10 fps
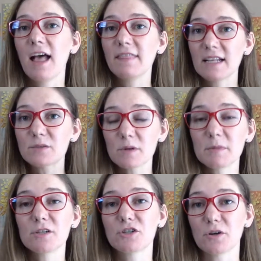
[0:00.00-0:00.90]
that's what I'm
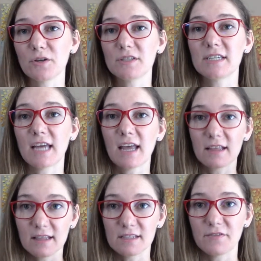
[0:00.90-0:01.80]
going to show you today
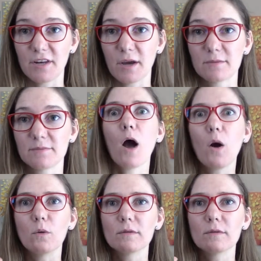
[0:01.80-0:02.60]
in this video. Oh,